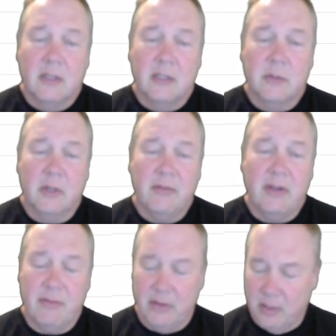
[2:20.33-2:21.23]
So what if I
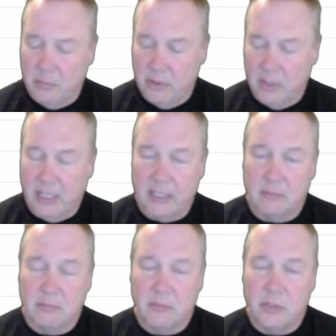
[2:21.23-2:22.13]
have a number like
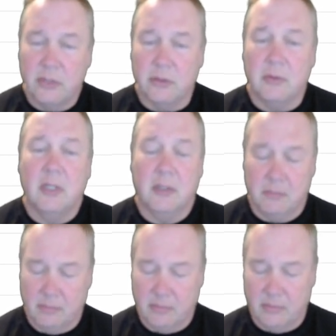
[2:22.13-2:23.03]
2
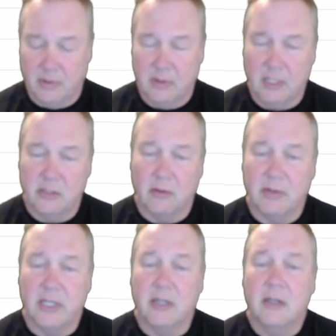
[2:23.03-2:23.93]
that's over
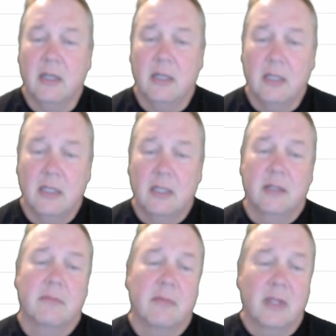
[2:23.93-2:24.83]
here?
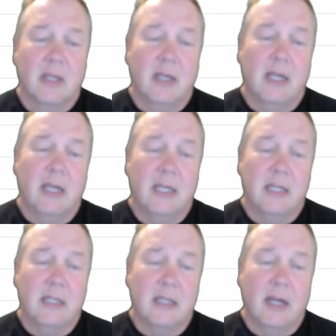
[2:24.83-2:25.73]

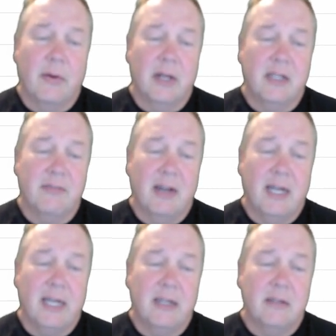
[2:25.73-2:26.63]
And I want to
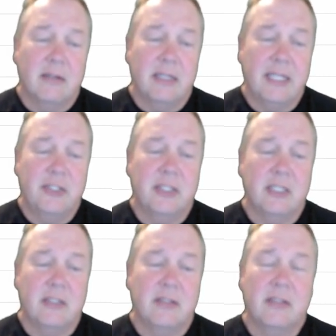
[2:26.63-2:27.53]
divide each of
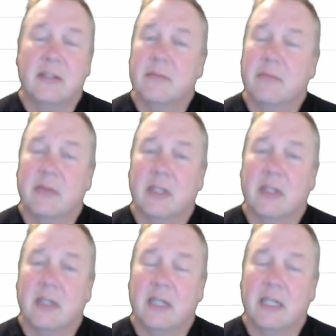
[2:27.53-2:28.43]
these
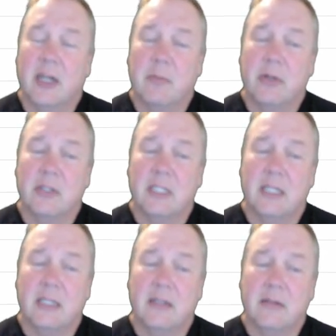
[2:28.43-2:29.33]
numbers
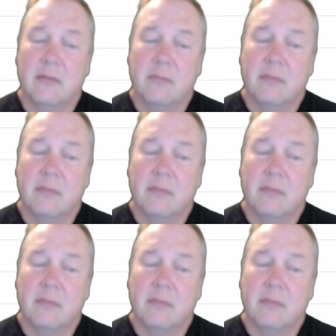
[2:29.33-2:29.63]
in